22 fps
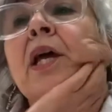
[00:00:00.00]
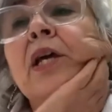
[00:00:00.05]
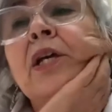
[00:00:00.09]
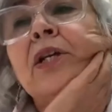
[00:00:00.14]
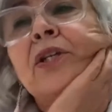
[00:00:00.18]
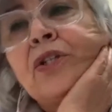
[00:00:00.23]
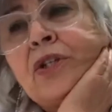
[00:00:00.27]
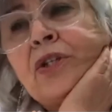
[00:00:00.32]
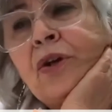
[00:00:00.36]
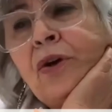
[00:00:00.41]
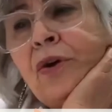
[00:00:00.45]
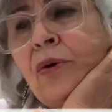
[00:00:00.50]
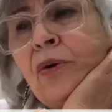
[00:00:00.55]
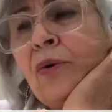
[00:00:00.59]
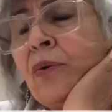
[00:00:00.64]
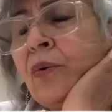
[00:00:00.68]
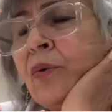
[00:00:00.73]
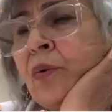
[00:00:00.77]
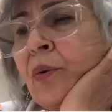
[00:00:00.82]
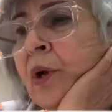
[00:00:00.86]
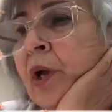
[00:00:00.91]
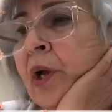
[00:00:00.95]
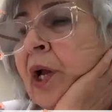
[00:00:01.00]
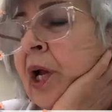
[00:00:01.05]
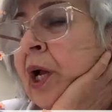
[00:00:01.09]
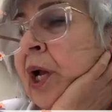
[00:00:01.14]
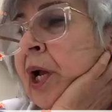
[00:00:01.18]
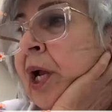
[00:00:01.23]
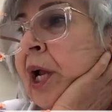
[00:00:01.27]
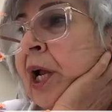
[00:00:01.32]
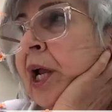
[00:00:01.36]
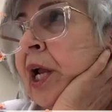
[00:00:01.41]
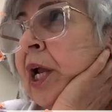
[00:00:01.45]
So
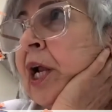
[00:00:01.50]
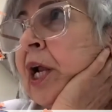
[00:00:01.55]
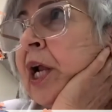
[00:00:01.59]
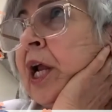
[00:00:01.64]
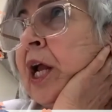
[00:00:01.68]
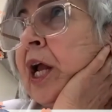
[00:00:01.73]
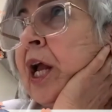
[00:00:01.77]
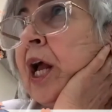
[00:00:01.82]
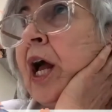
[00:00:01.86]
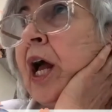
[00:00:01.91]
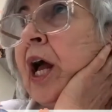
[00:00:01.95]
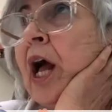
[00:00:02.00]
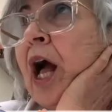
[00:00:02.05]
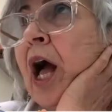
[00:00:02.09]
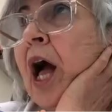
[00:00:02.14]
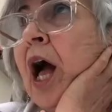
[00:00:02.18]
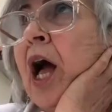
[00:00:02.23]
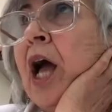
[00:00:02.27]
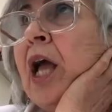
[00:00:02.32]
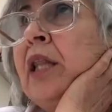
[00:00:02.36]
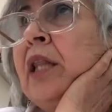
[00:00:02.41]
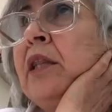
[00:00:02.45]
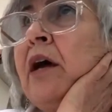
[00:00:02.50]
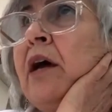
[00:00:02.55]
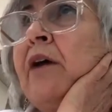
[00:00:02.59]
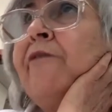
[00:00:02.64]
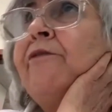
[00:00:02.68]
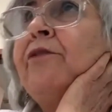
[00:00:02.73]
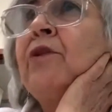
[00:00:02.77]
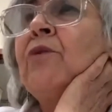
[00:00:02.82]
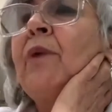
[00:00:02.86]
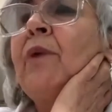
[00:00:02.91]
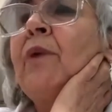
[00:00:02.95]
I
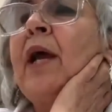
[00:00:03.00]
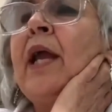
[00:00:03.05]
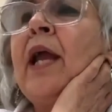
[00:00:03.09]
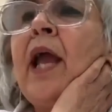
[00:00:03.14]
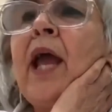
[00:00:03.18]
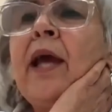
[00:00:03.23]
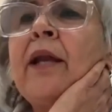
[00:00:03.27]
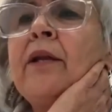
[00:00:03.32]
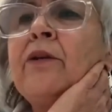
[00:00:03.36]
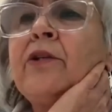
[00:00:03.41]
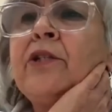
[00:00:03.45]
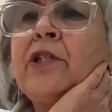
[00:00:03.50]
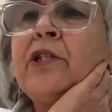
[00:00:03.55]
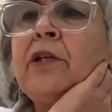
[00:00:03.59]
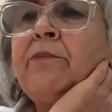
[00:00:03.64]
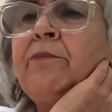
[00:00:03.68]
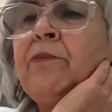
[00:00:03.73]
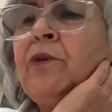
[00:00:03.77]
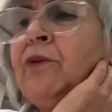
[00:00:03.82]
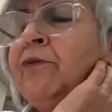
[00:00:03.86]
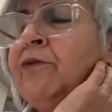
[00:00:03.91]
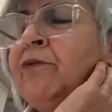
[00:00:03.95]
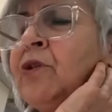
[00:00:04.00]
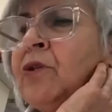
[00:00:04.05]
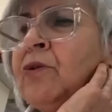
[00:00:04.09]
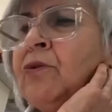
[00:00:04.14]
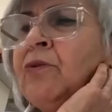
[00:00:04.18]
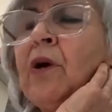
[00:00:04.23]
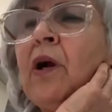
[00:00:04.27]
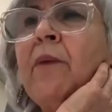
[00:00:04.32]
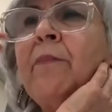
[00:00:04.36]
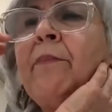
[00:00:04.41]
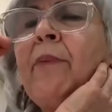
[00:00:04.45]
love the way energy moves
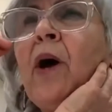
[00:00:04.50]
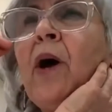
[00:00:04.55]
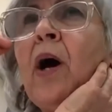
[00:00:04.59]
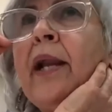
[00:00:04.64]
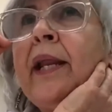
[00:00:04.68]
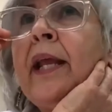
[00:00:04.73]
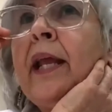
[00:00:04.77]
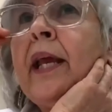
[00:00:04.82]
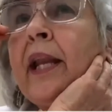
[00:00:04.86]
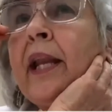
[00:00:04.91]
through our body.